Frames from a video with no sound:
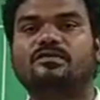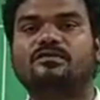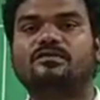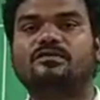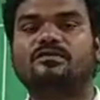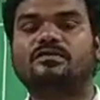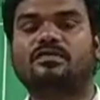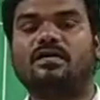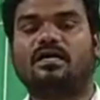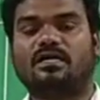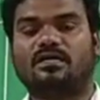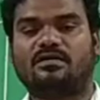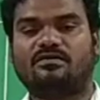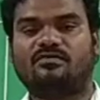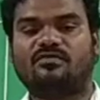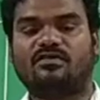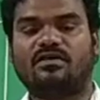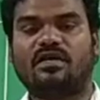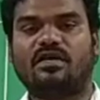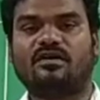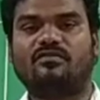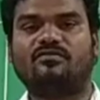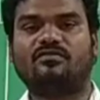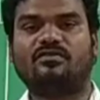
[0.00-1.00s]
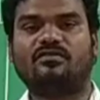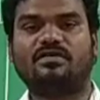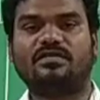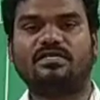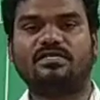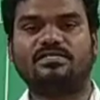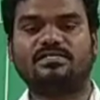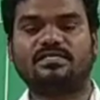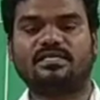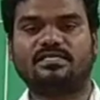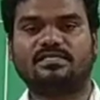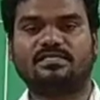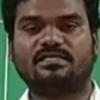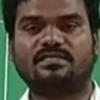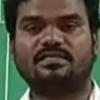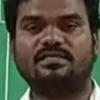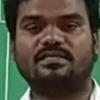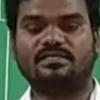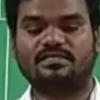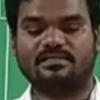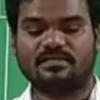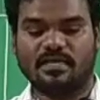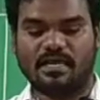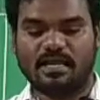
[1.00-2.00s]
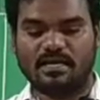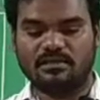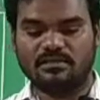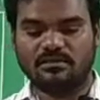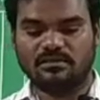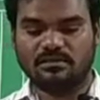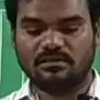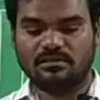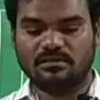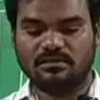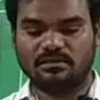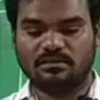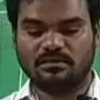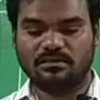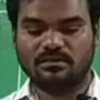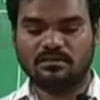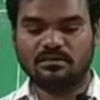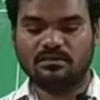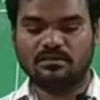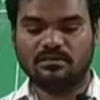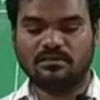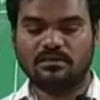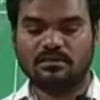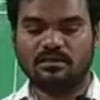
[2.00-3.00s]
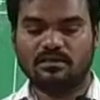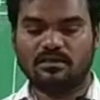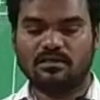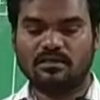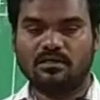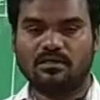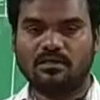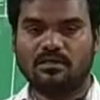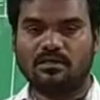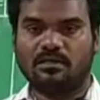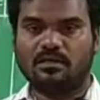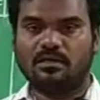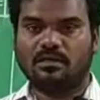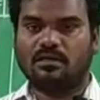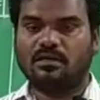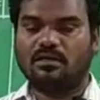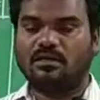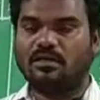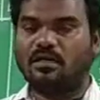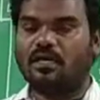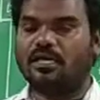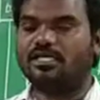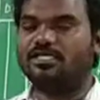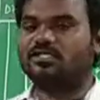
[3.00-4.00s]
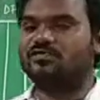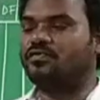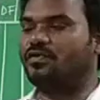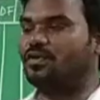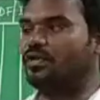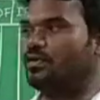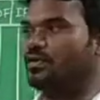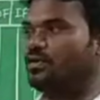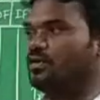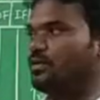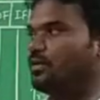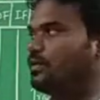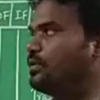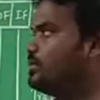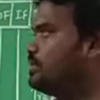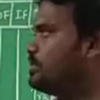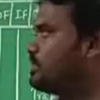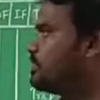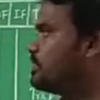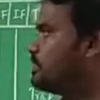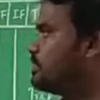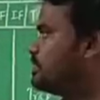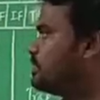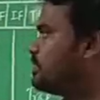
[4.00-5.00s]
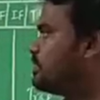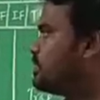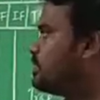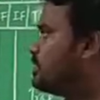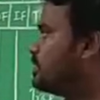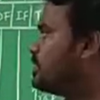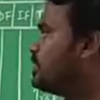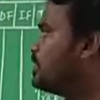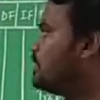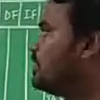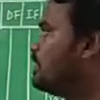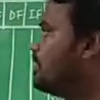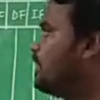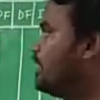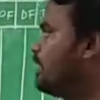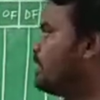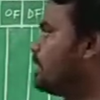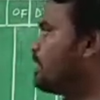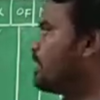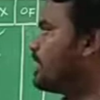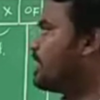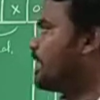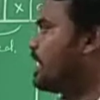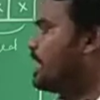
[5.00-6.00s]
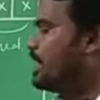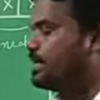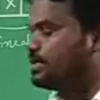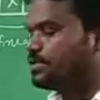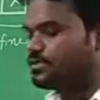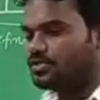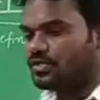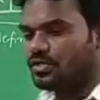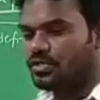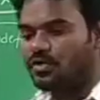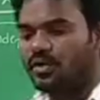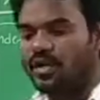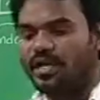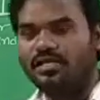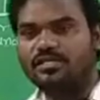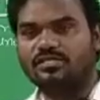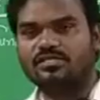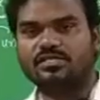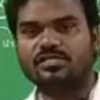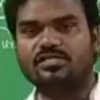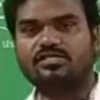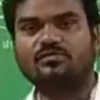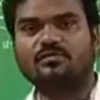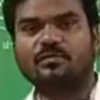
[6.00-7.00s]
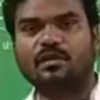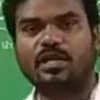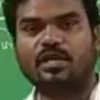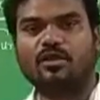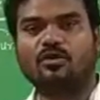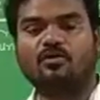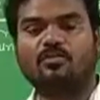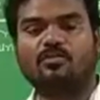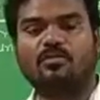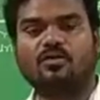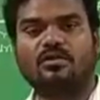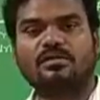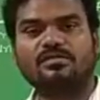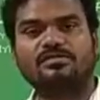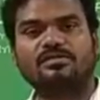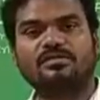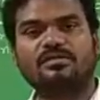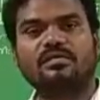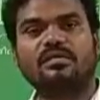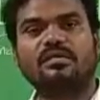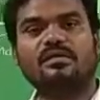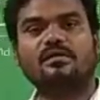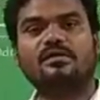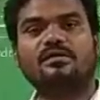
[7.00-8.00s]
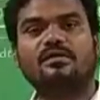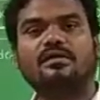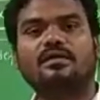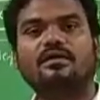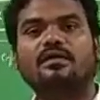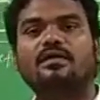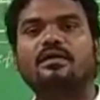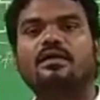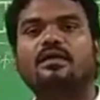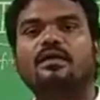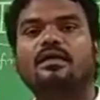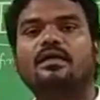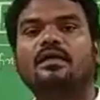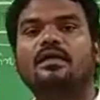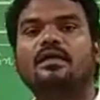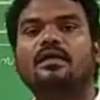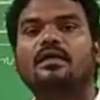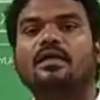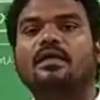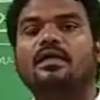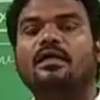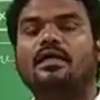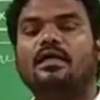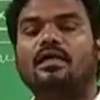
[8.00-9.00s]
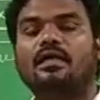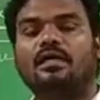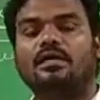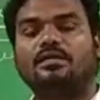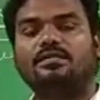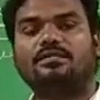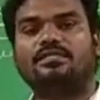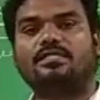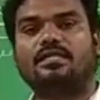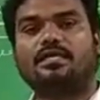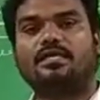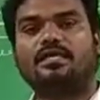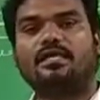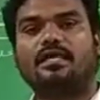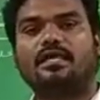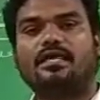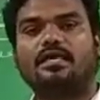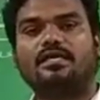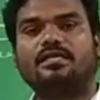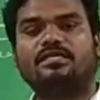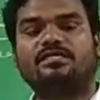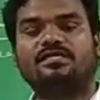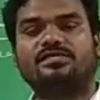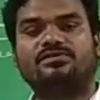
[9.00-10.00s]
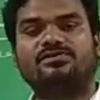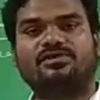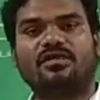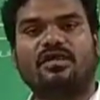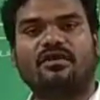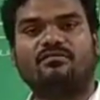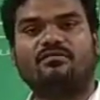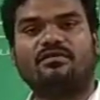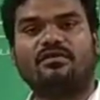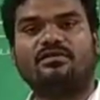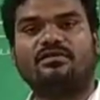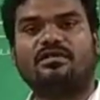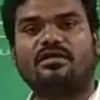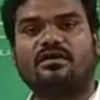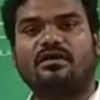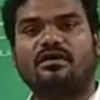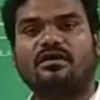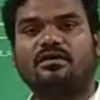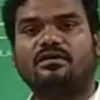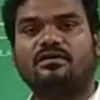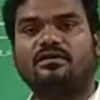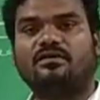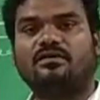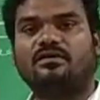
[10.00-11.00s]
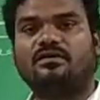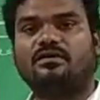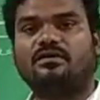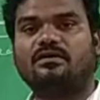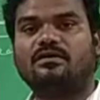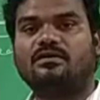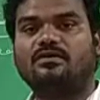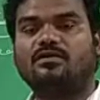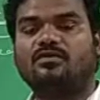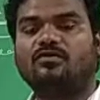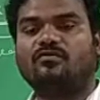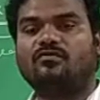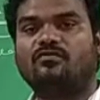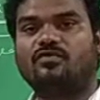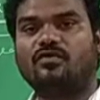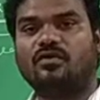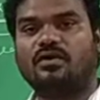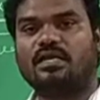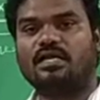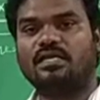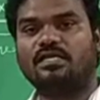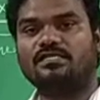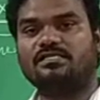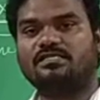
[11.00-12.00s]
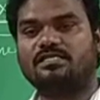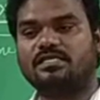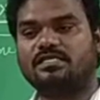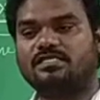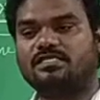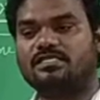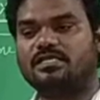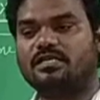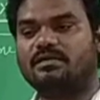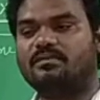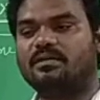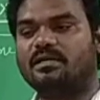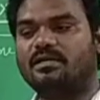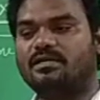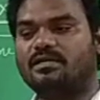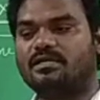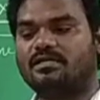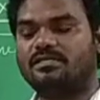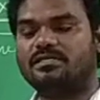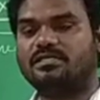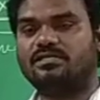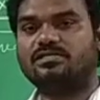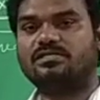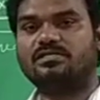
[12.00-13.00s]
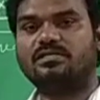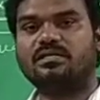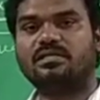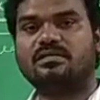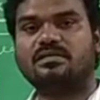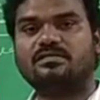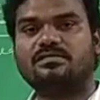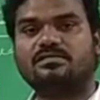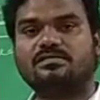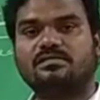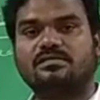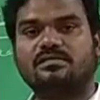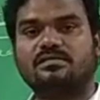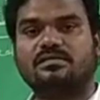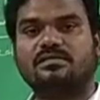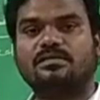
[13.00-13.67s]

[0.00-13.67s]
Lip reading: that we have to discuss in this class. As we know, the 8086 microprocessor, internally it is having the 14 16-bit registers,